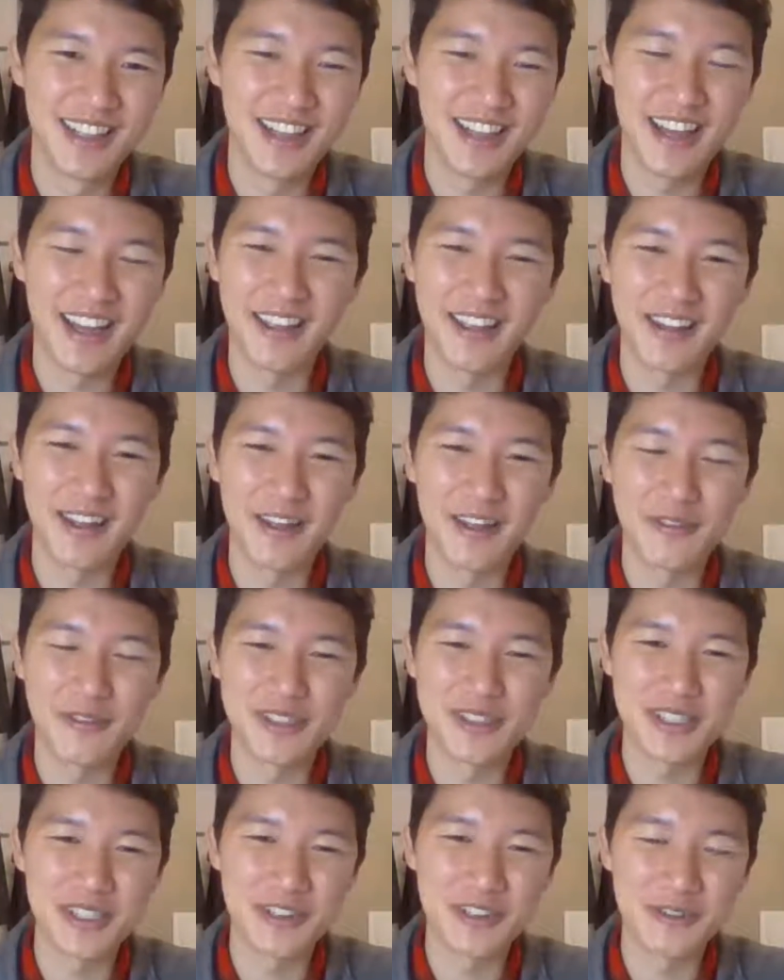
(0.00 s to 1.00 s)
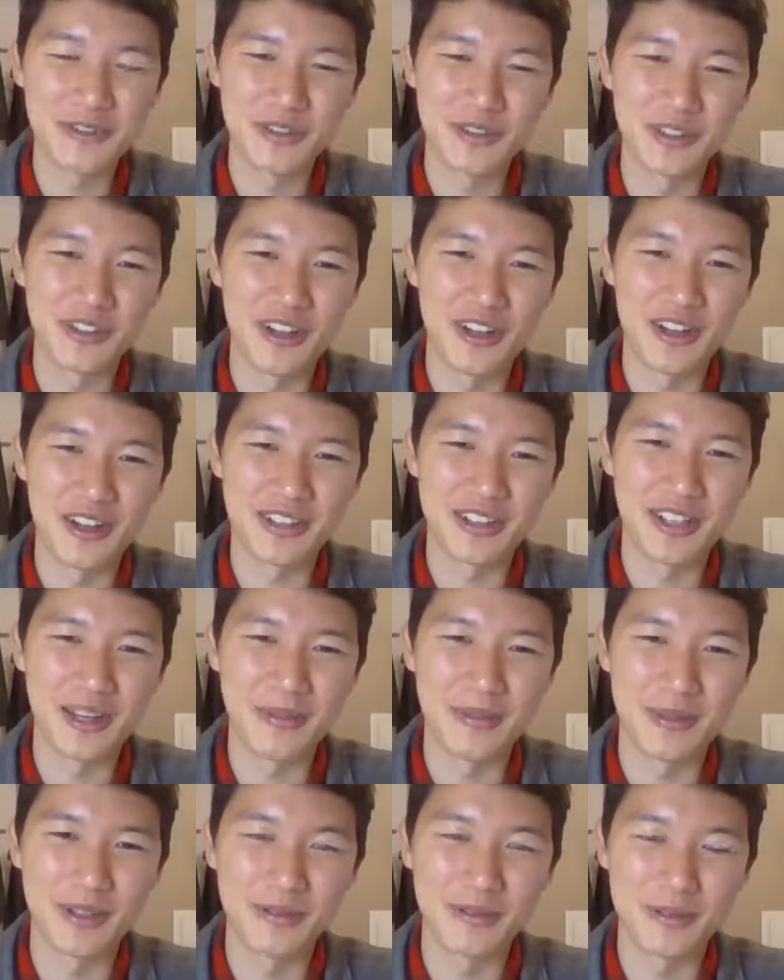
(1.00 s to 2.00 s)
I haven't seen you for a long
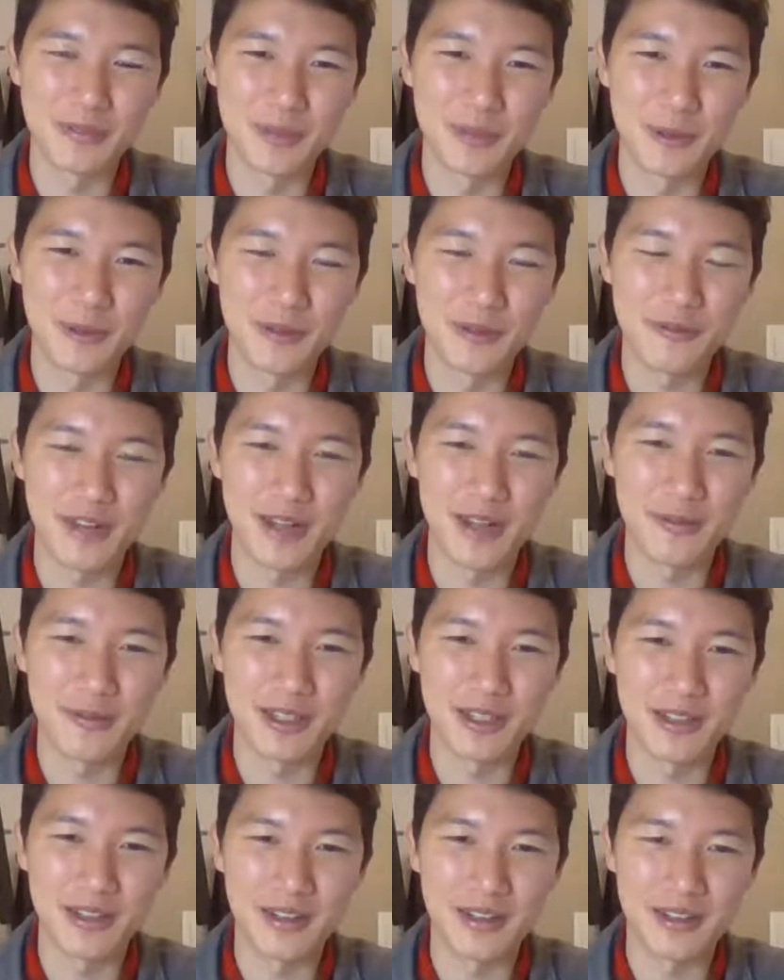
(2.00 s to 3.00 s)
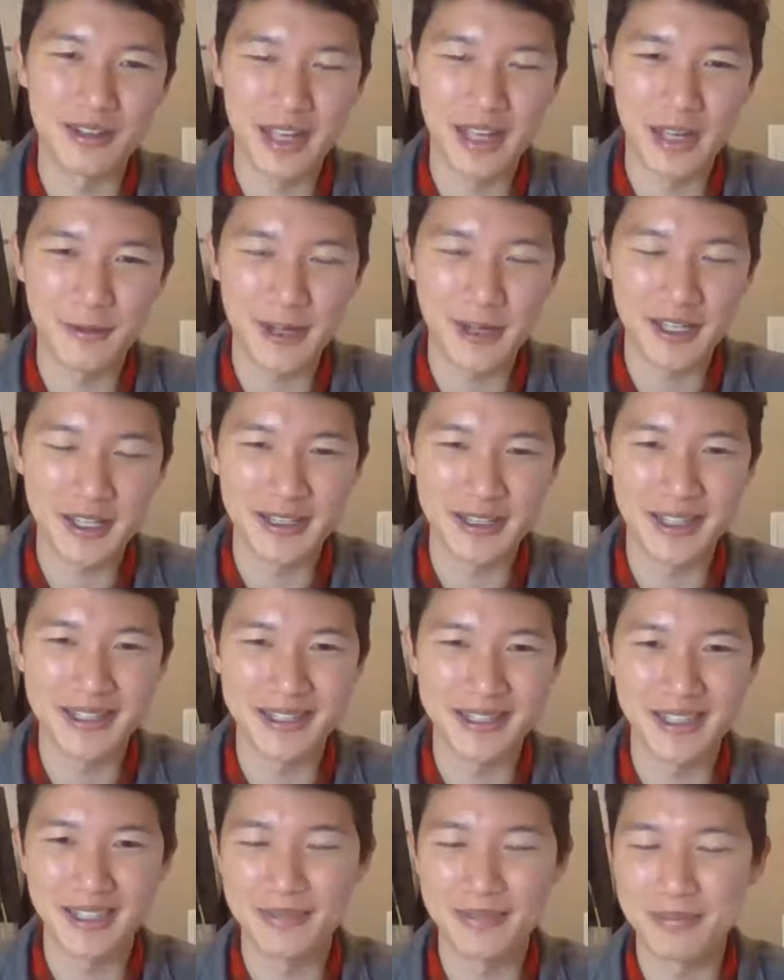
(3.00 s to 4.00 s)
time, but we're family, and like I recognize
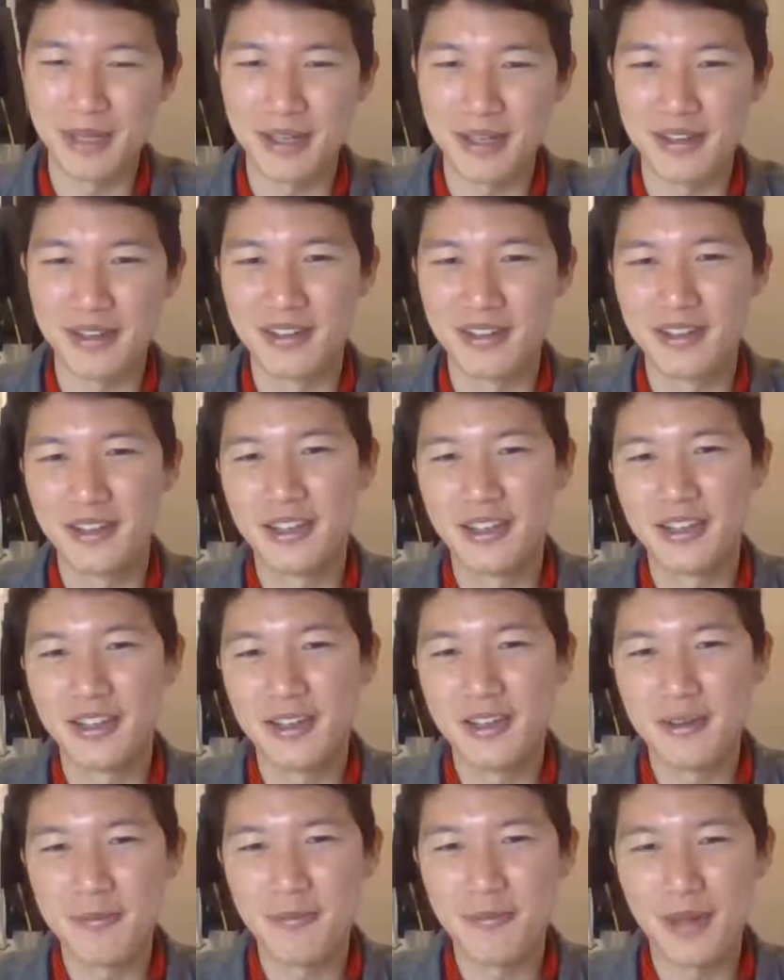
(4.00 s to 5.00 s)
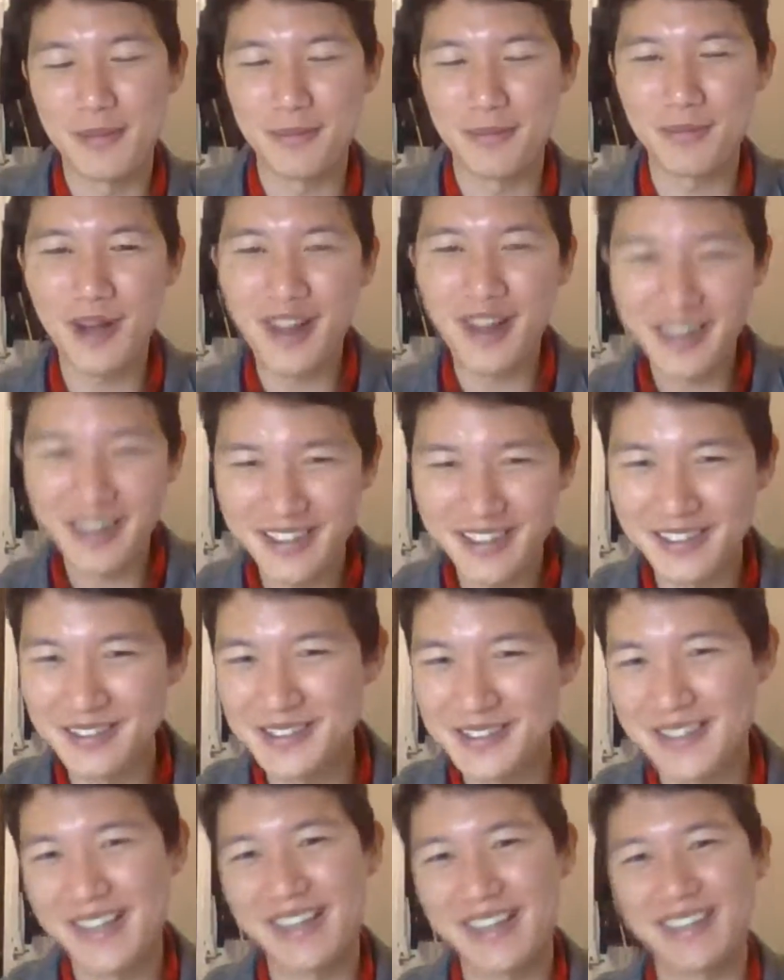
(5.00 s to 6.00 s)
that. My body
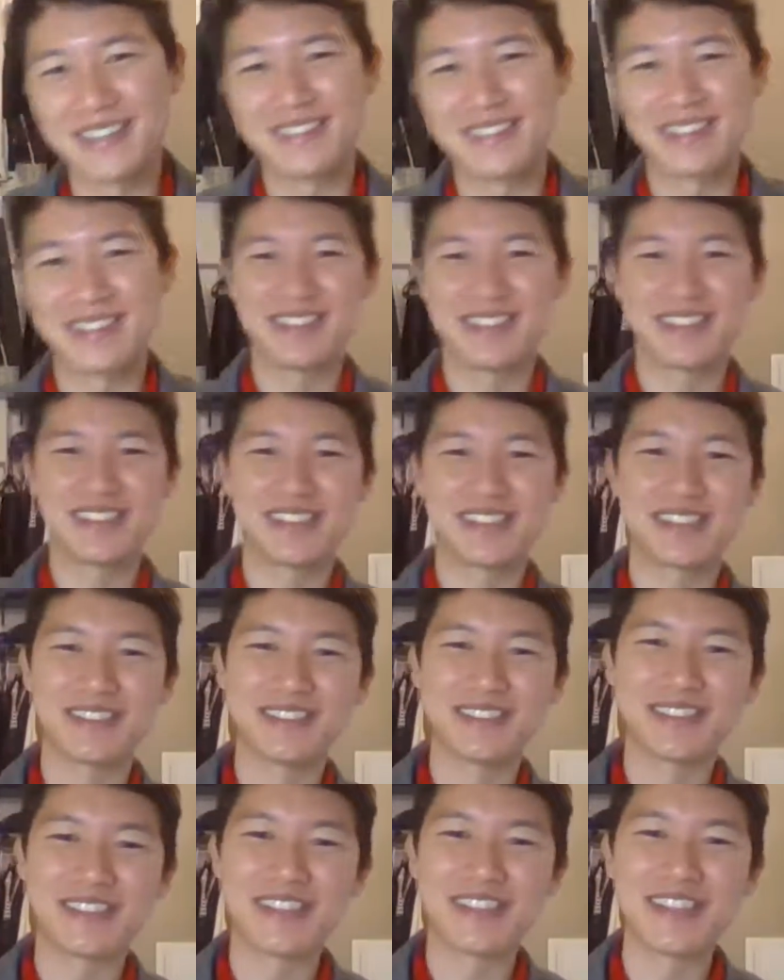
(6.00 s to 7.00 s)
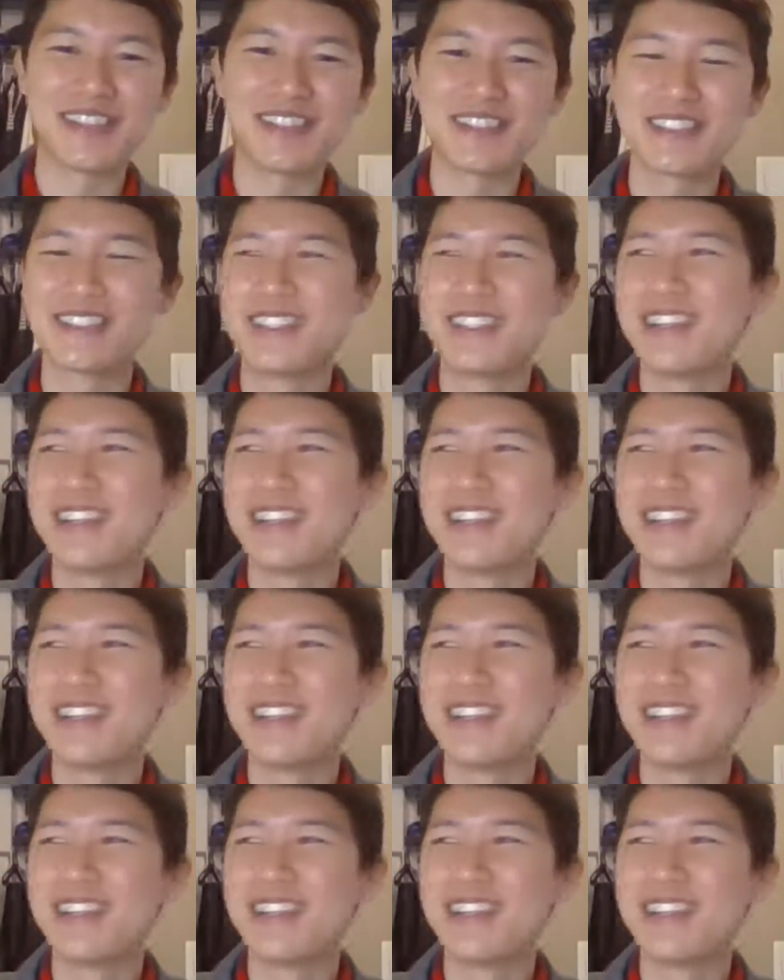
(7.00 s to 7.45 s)
knows that, and it's so strange.